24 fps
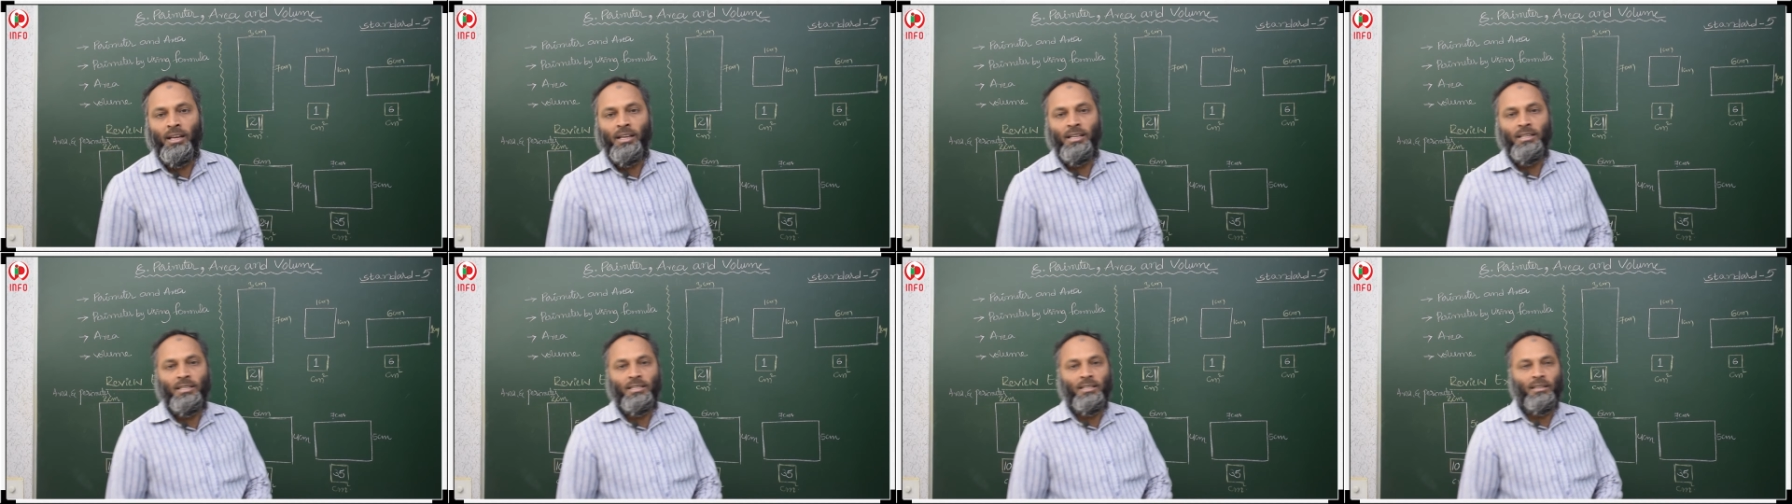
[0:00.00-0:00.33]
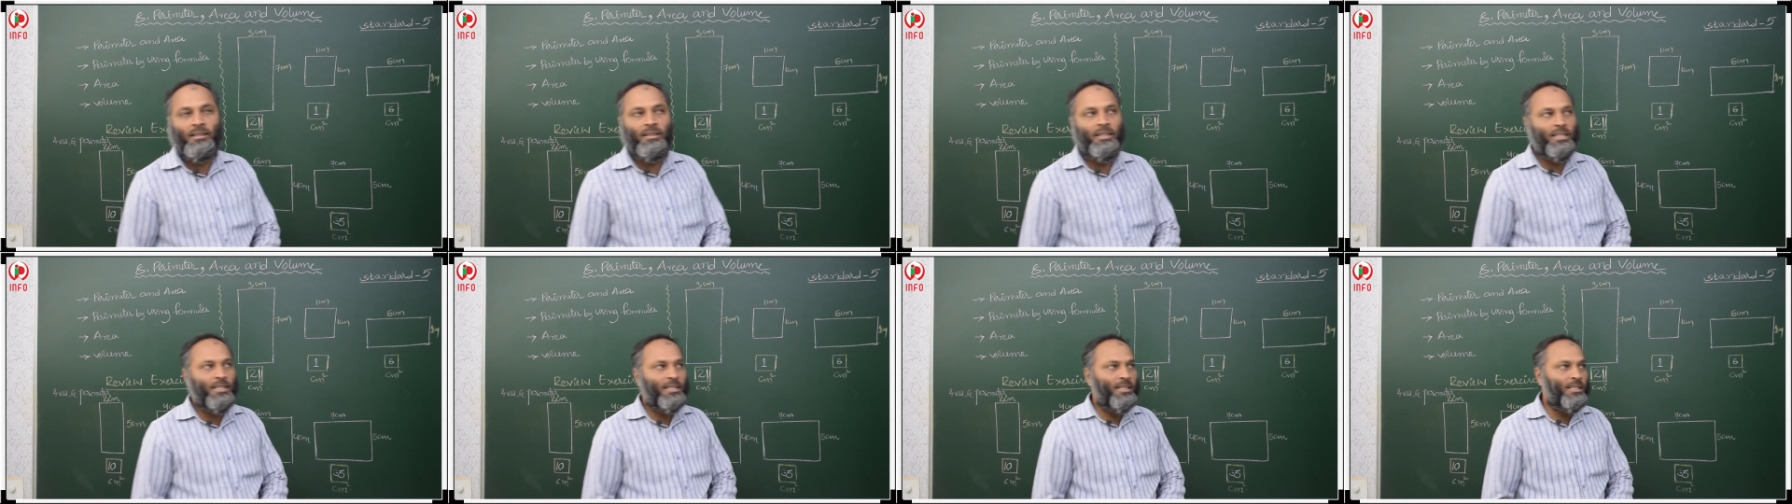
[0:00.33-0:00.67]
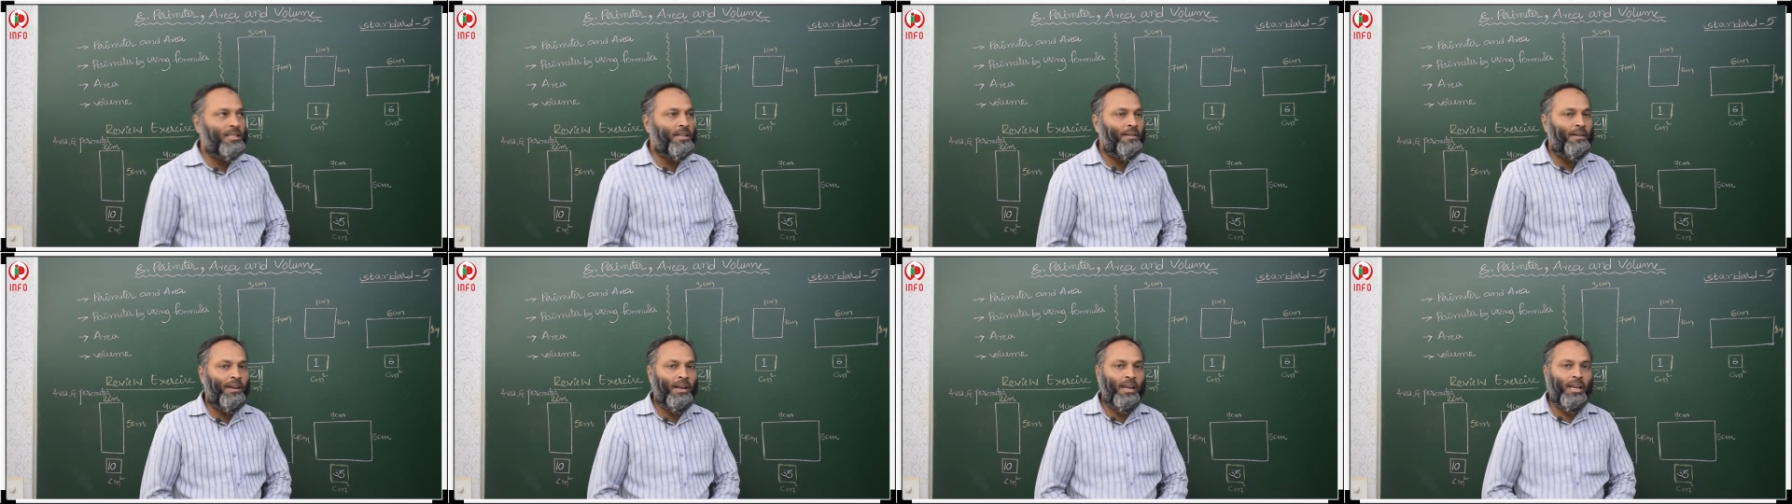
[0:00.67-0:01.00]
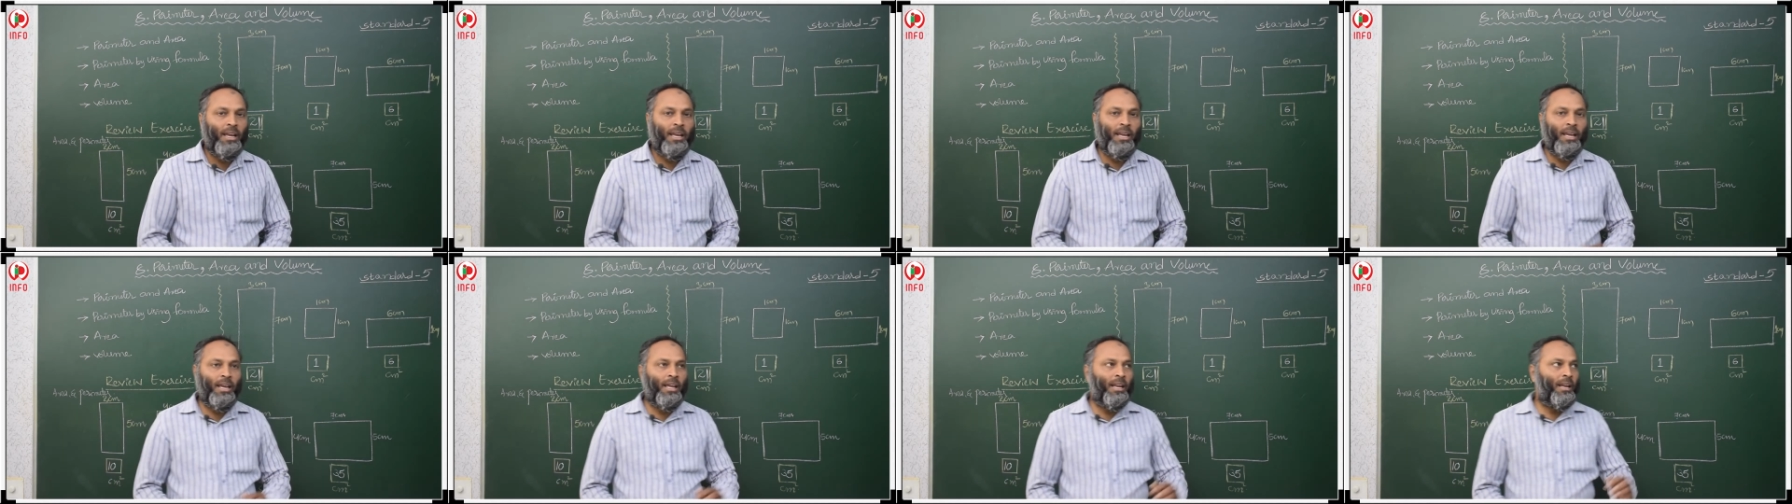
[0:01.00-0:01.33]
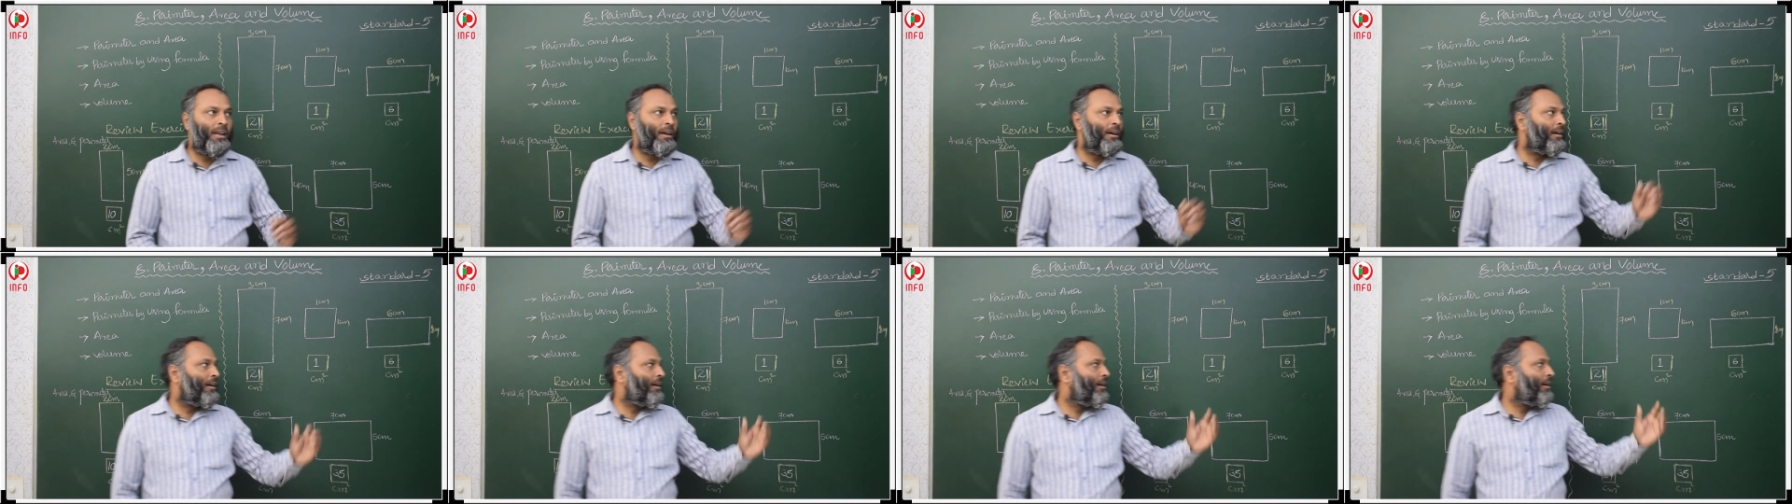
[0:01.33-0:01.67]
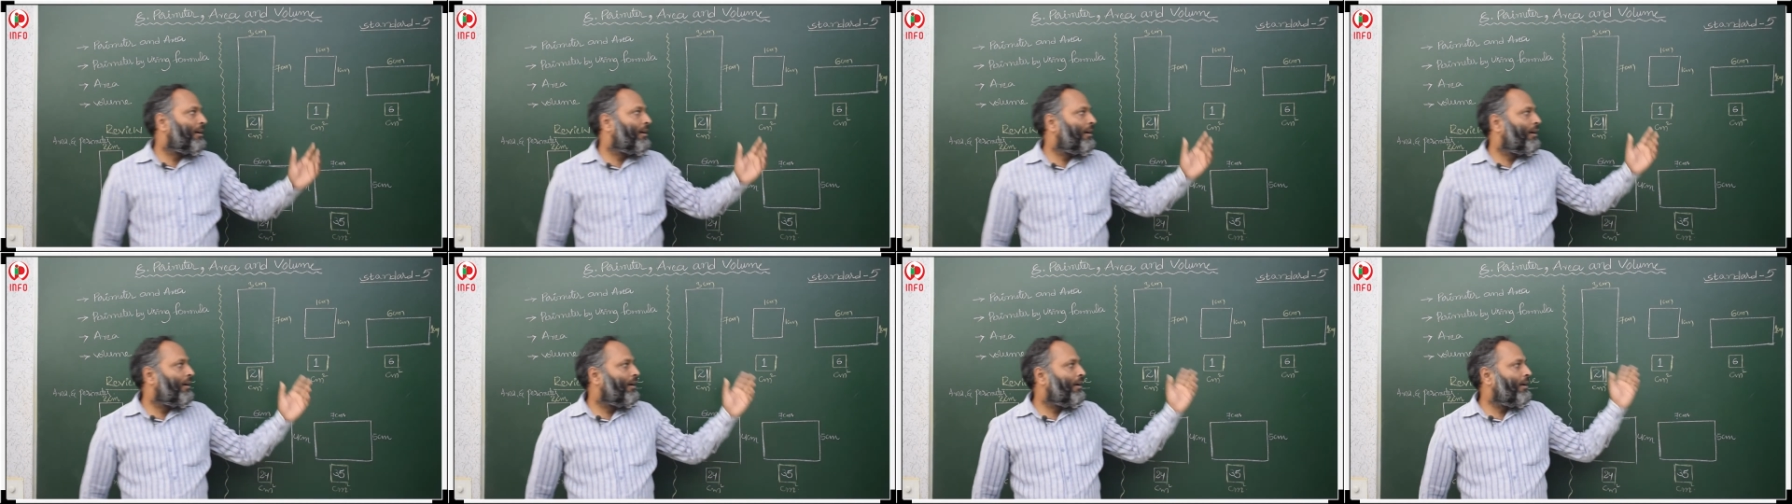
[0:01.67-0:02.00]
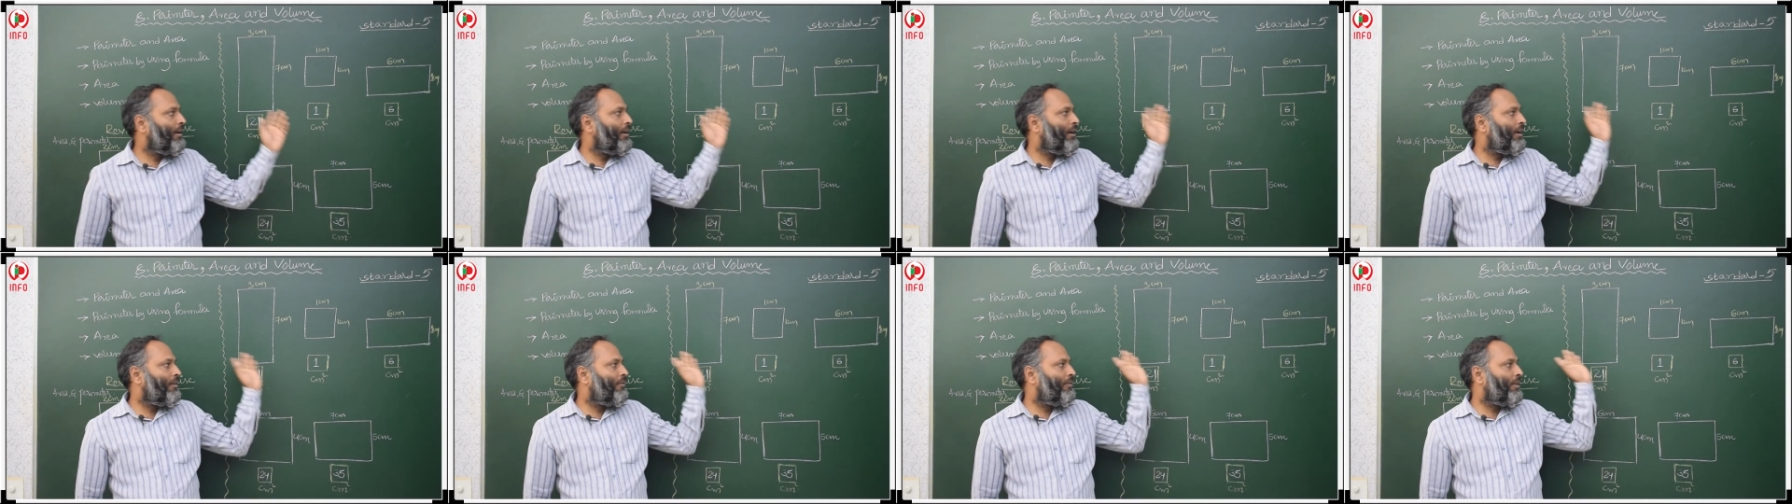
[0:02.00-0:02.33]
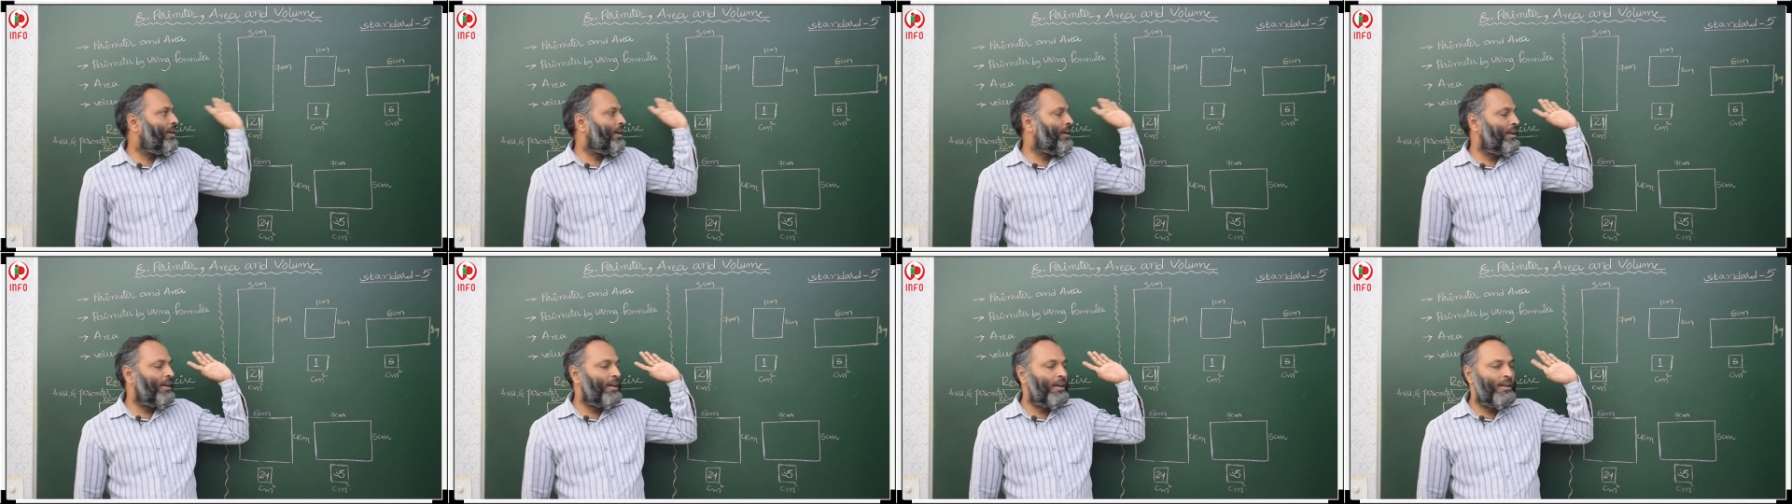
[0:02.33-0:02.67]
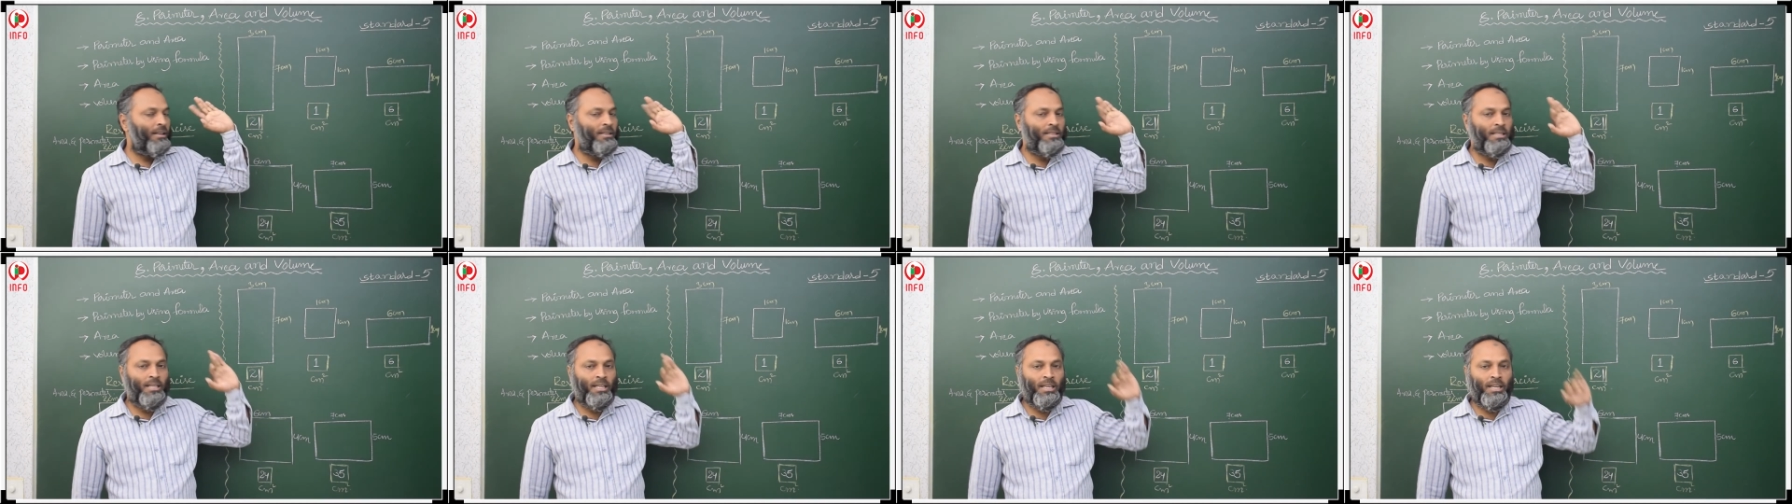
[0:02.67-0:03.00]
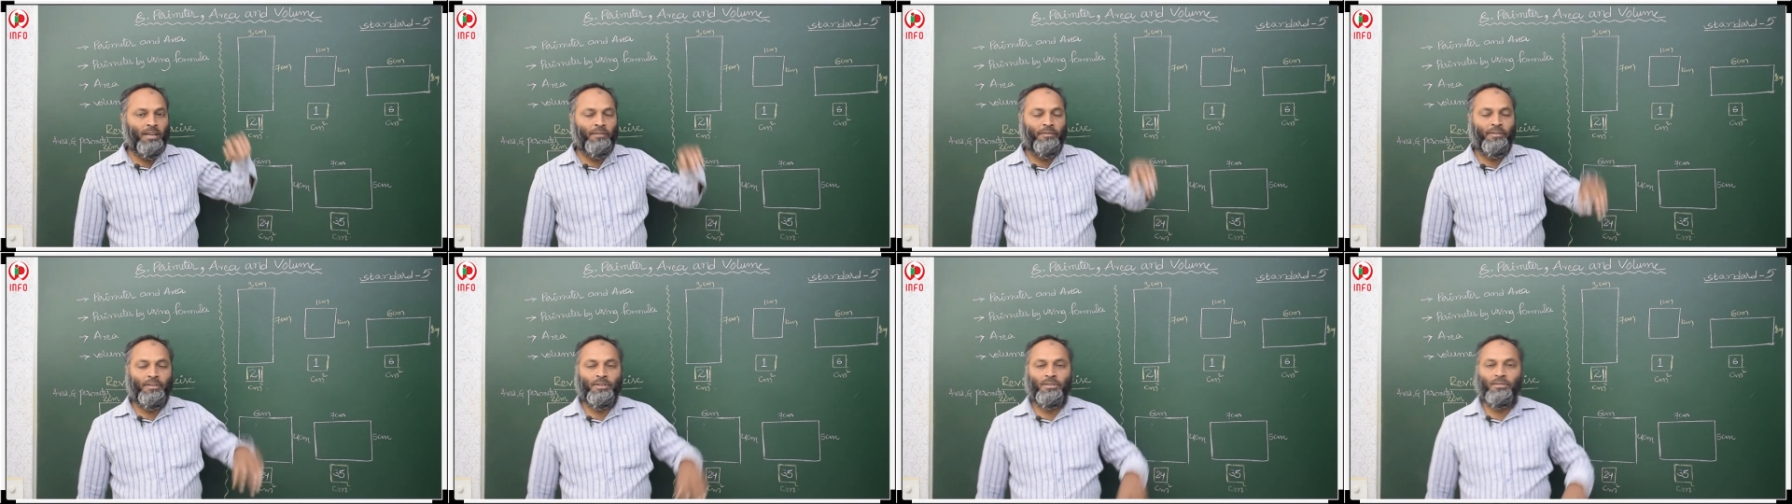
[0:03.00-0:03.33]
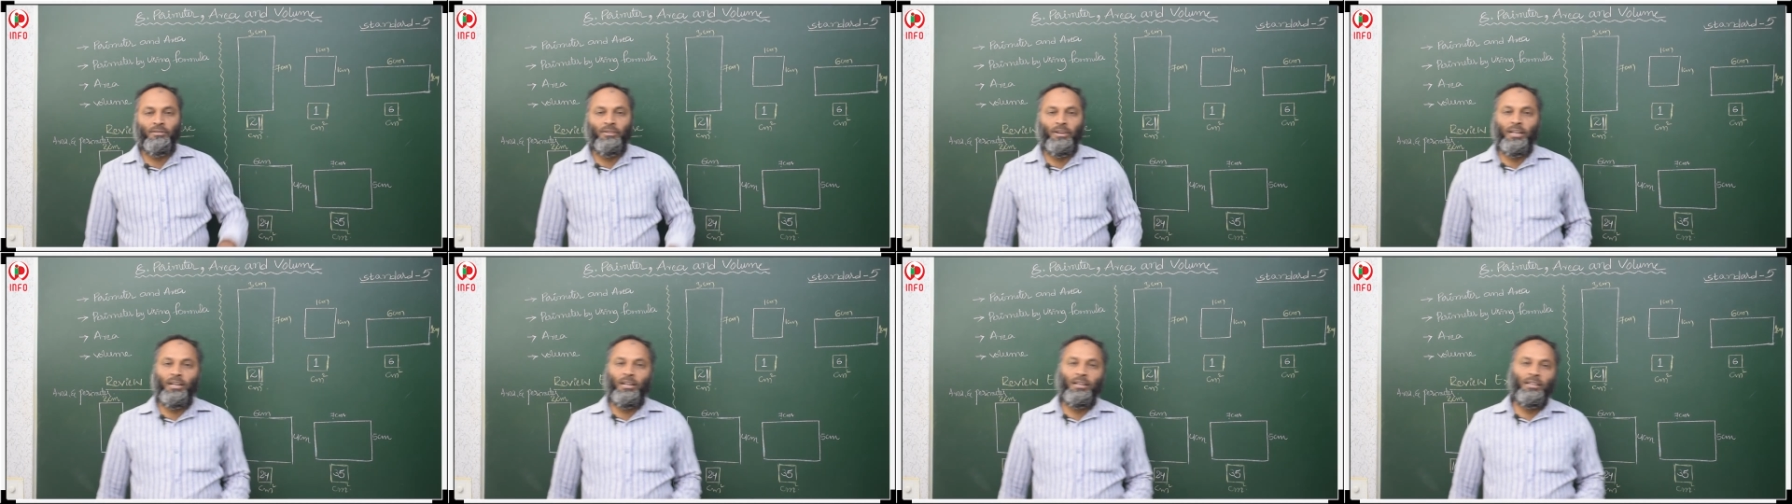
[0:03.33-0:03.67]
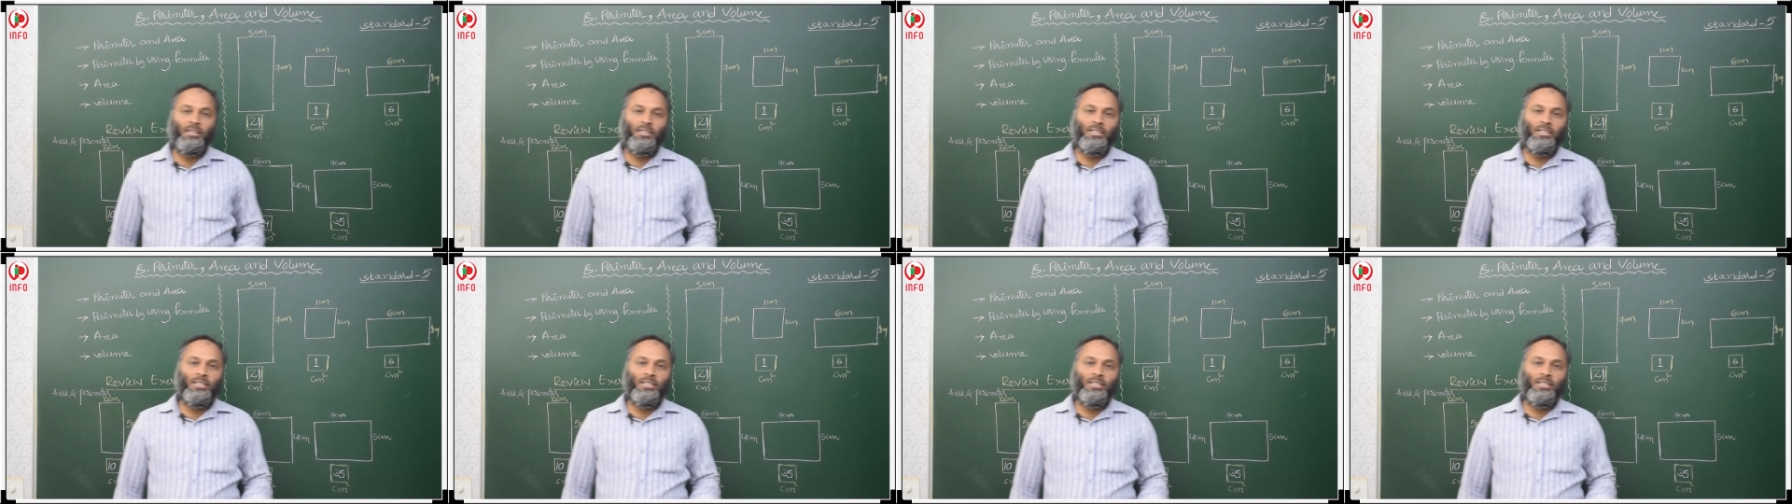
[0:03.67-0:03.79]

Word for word: So, this is our area. Area of rectangles, area of square.